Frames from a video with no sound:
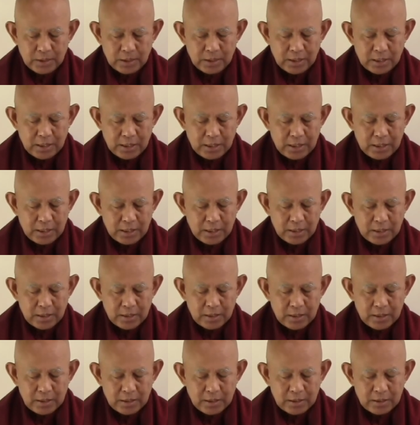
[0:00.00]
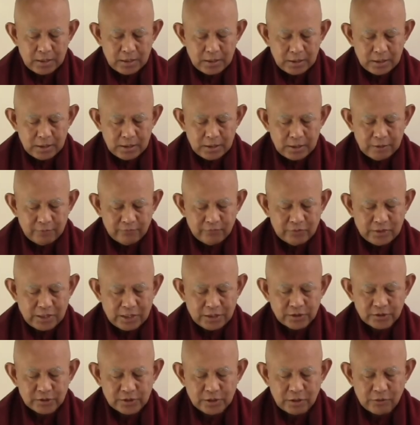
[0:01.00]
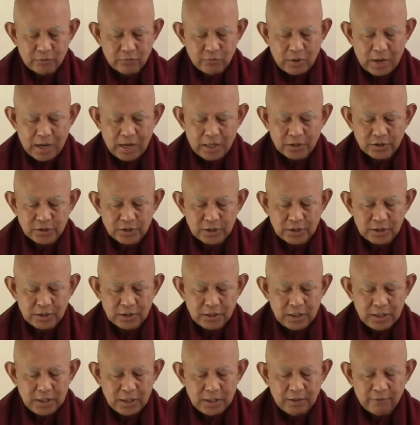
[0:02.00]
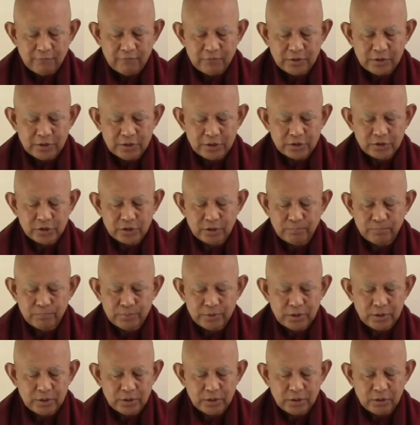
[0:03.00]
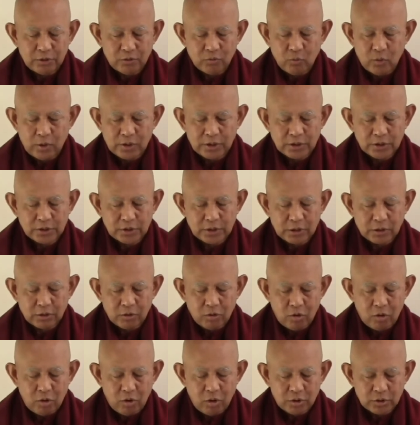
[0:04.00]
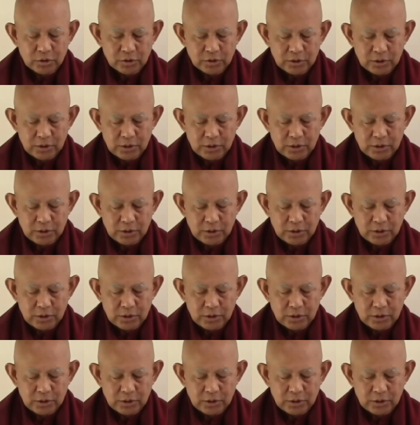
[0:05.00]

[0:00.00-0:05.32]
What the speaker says: And if that's the arising, if it disappearing, what is the cause?